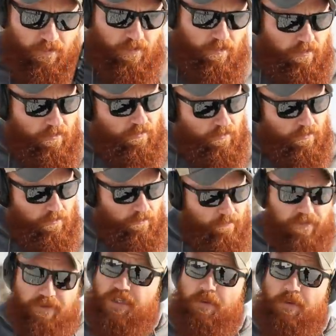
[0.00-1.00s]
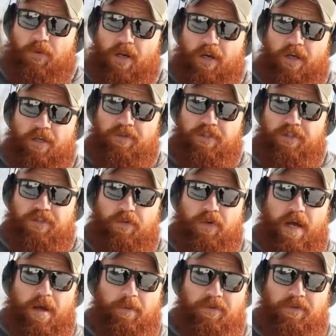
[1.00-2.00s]
let's keep running it and just see
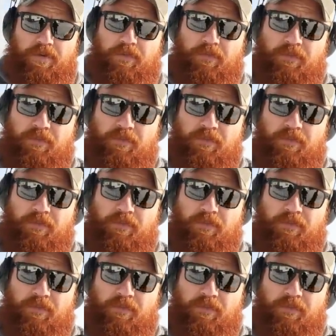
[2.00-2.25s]
what happens.